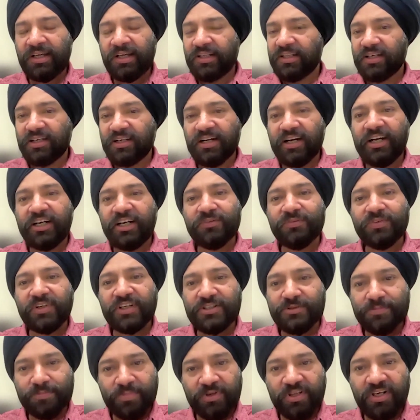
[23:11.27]
the kind of
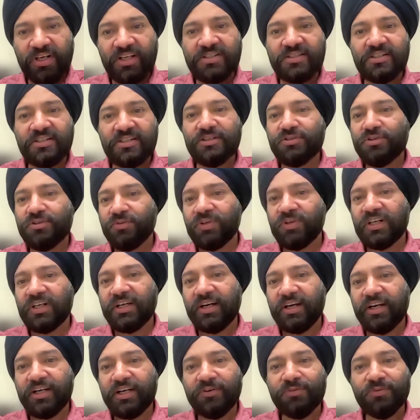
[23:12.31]
experiences you will
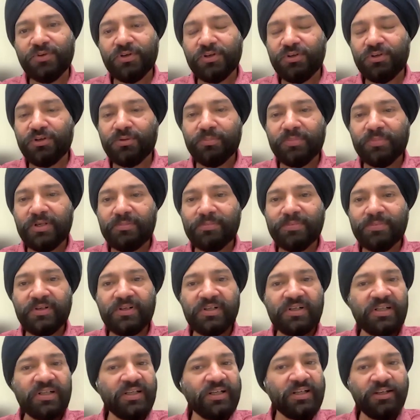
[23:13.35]
create for your
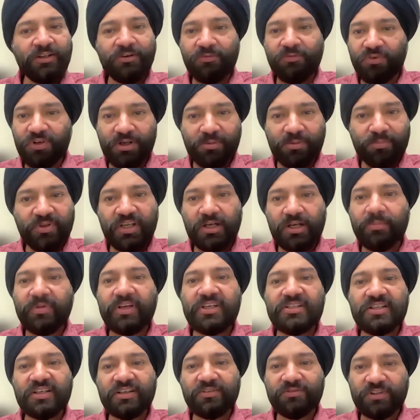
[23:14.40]
people will be
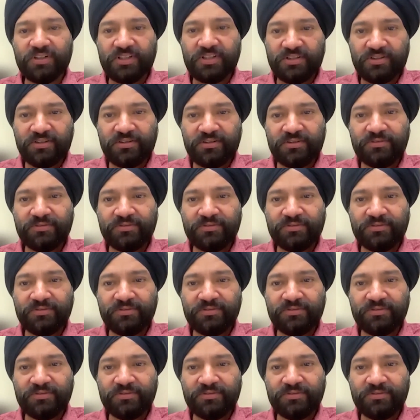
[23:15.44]
amazing ones.